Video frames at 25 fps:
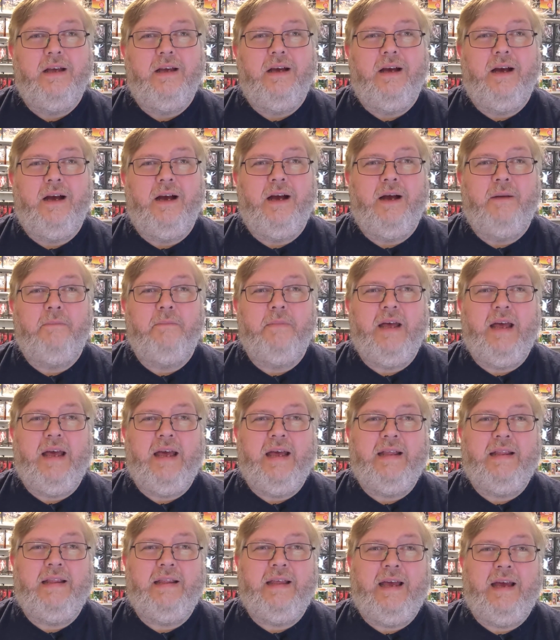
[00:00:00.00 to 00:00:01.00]

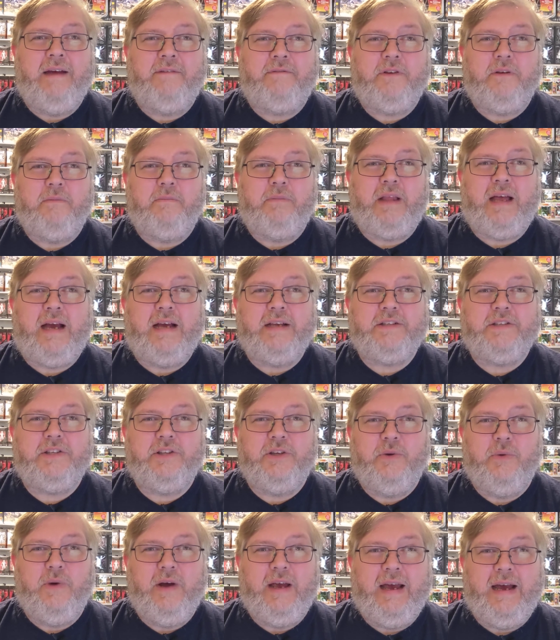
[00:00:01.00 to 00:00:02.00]
And they have to blast
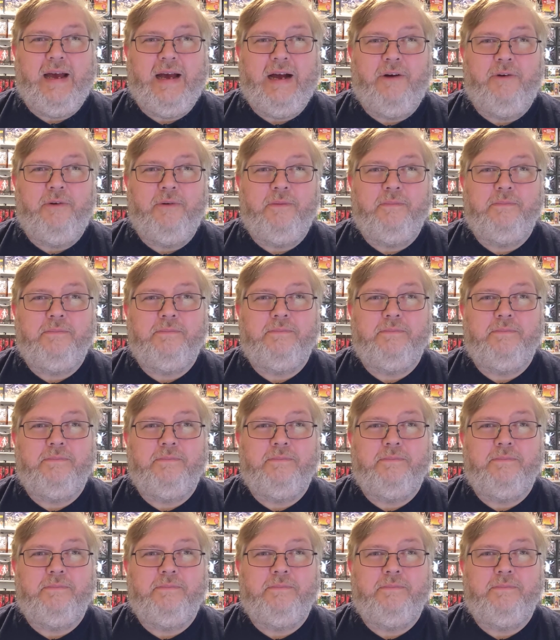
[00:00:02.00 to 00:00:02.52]
their way out.